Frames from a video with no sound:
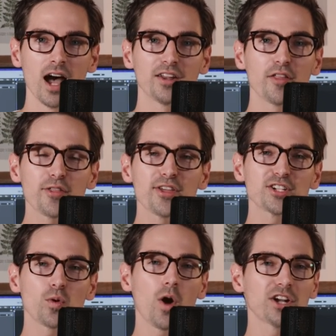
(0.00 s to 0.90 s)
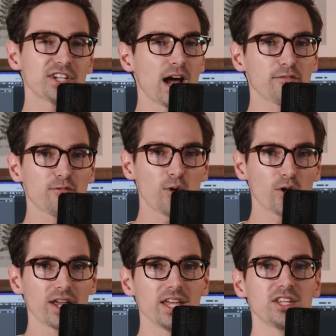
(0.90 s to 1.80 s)
Another thing to watch out
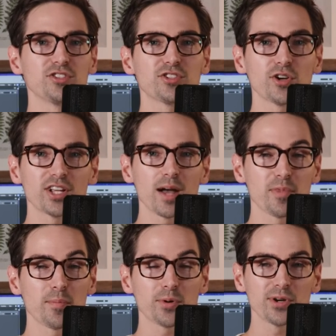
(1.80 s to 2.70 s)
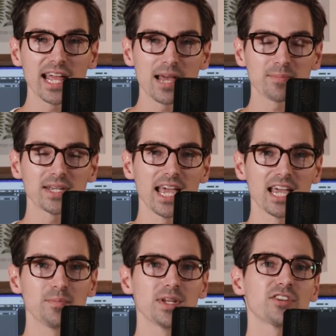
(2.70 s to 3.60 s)
for is turning up the preamp
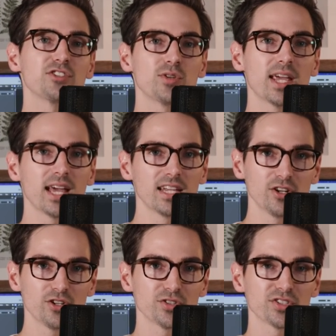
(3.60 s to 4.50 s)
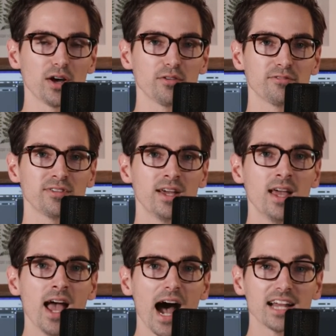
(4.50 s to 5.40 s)
gain because you can't hear yourself.
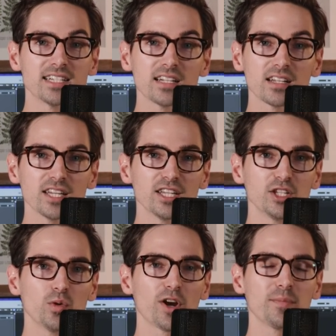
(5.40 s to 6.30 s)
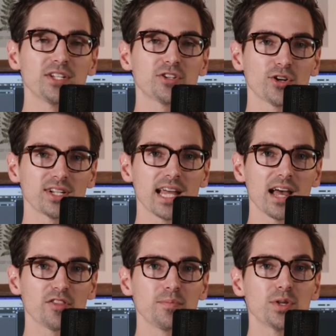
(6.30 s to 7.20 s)
Ideally, you want to be turning
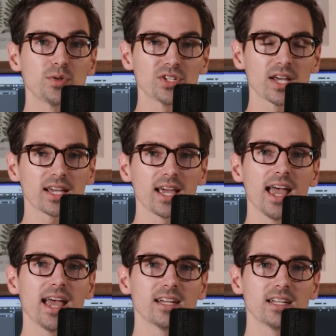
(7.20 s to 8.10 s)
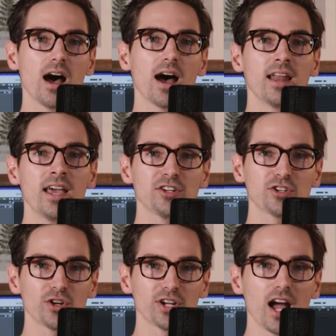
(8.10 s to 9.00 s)
down the music and not
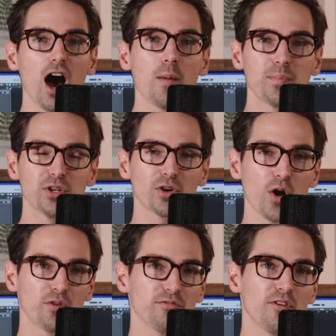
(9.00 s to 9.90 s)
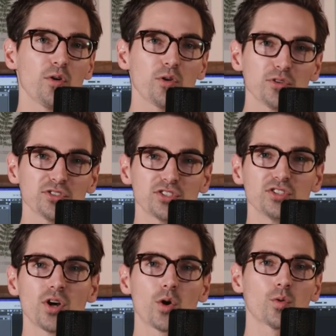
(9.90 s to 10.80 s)
turning up your own vocals so
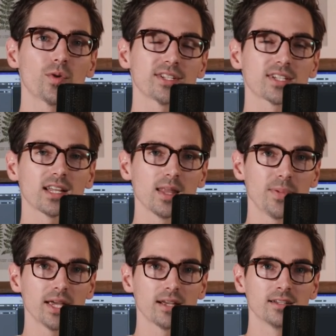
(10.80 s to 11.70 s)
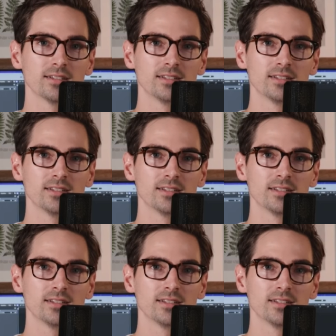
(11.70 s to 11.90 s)
you don't risk clipping.